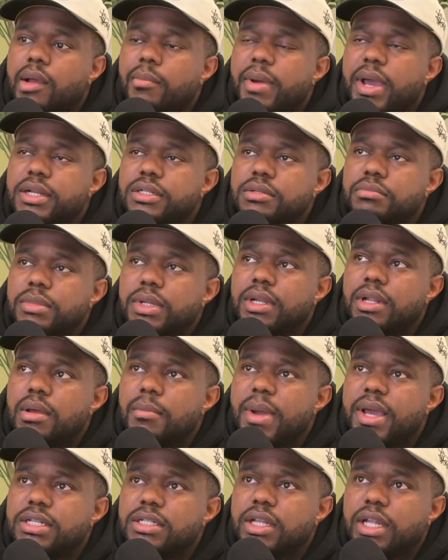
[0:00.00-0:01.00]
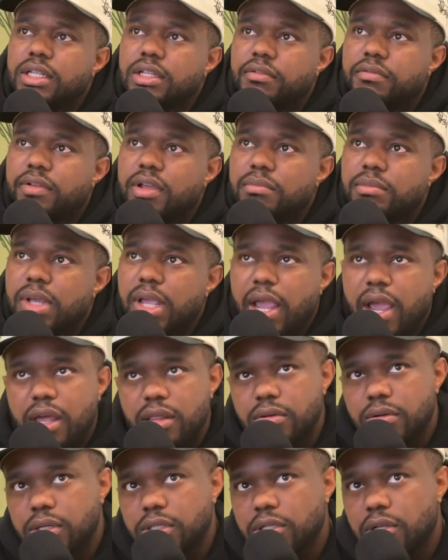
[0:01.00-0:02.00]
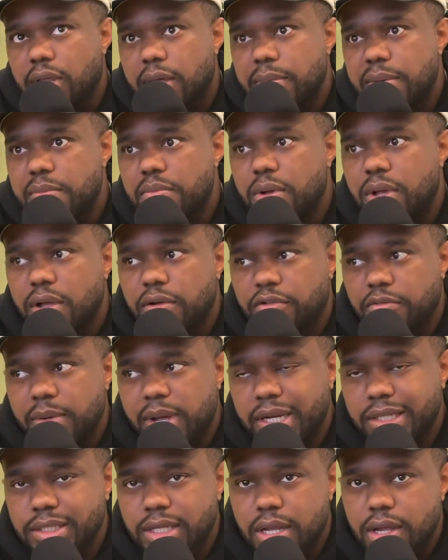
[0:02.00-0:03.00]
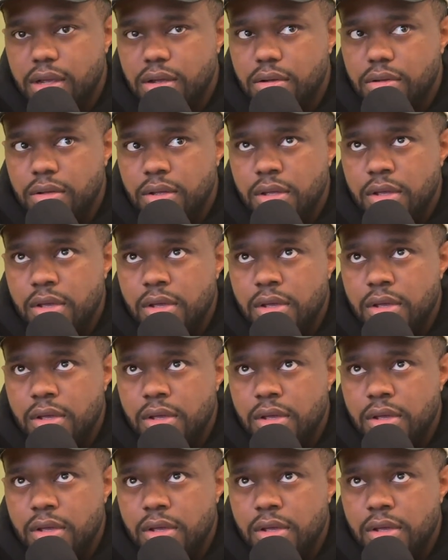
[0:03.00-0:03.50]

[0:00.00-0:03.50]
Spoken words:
imagine like the family gathering. So like people come from out of town.